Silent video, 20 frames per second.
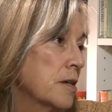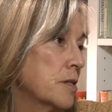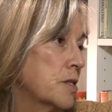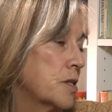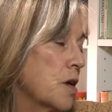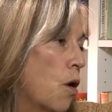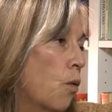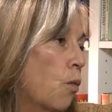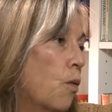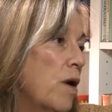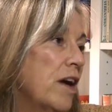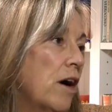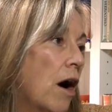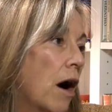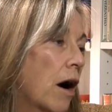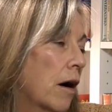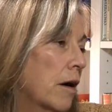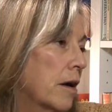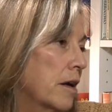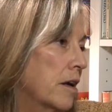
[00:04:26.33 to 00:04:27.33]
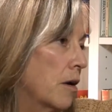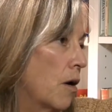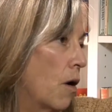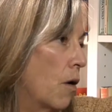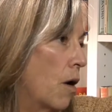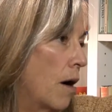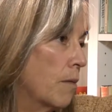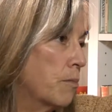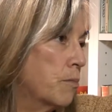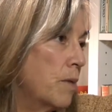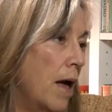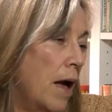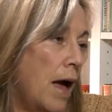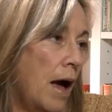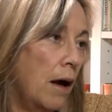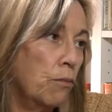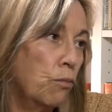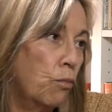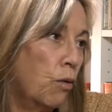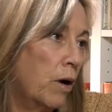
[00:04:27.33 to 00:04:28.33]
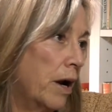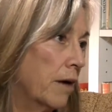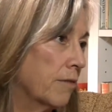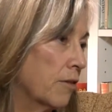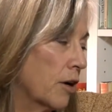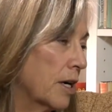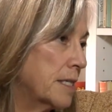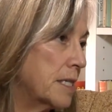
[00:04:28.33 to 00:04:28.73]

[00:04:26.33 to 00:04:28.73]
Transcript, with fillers: So we are, you know, a, whatever,